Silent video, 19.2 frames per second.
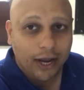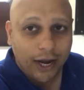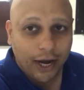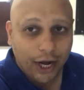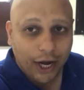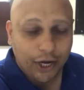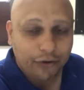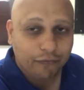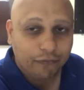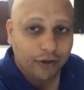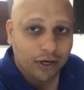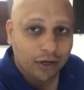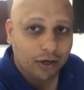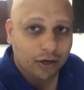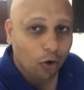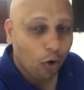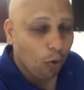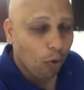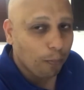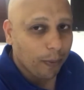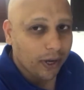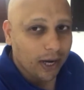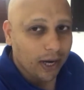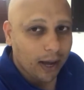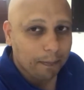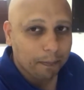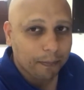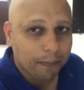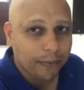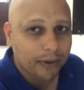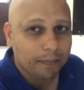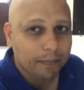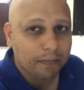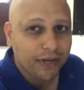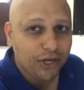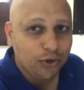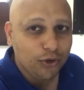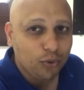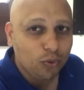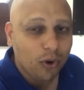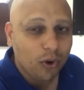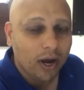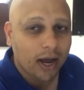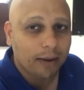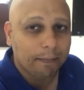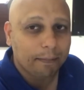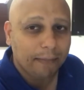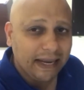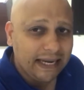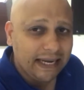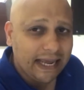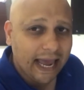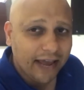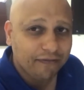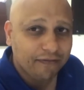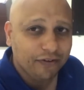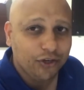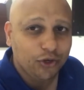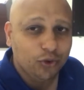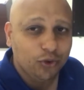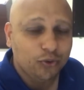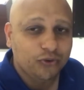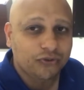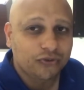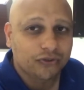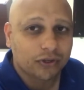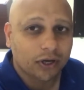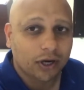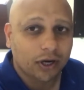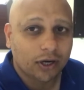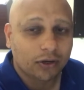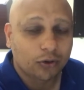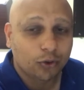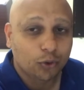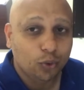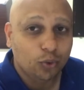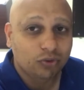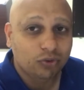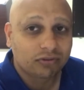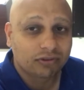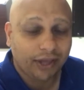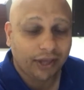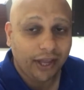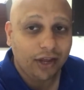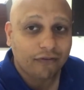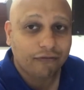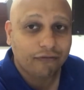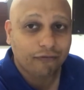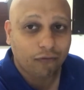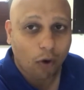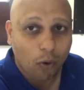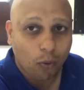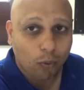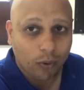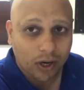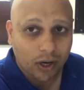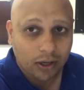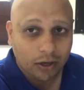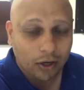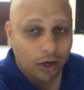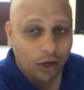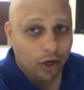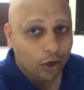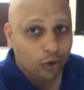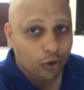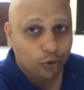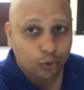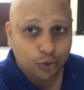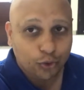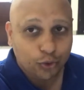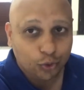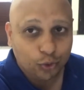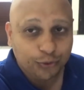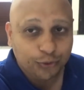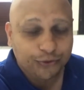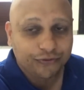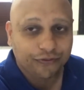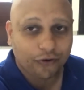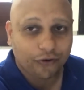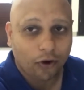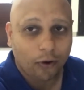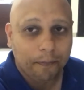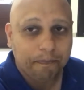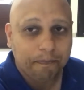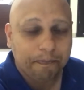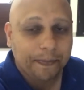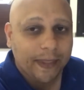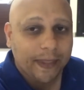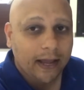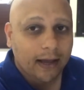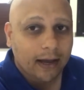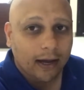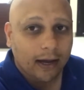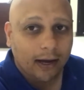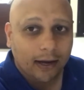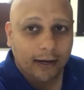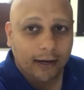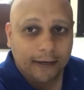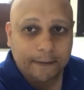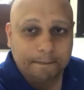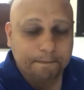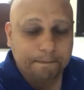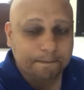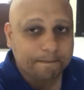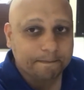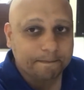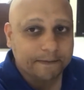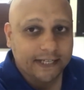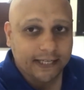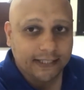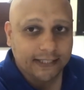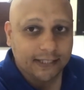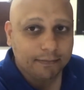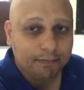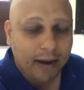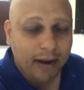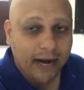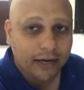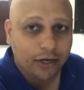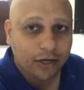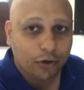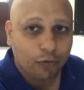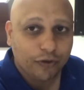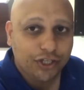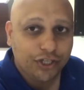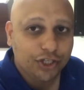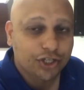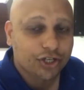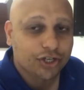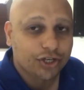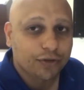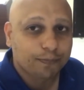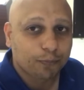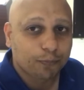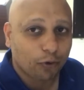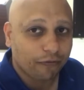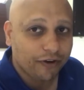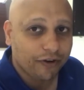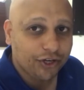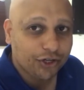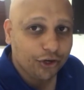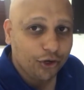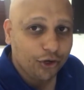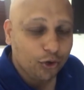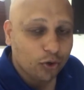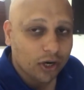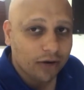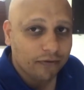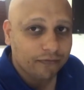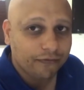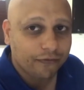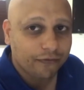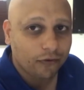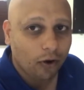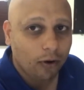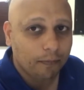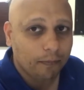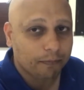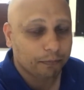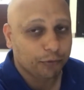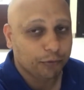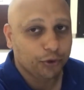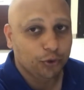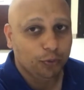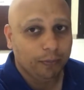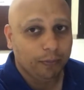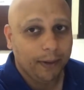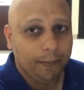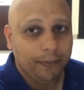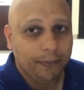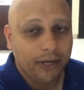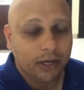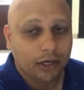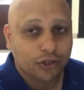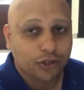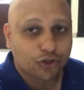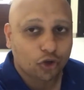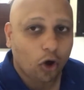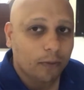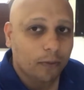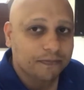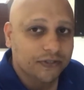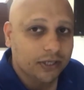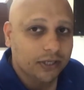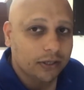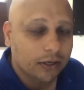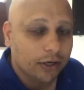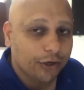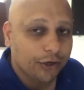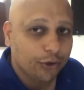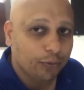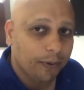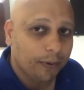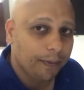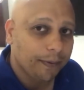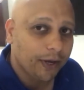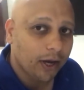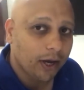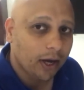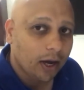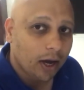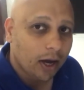It will open up many avenues to think forward, to choose from. Doesn't matter which profession you come from. You may be a job seeker, you may be a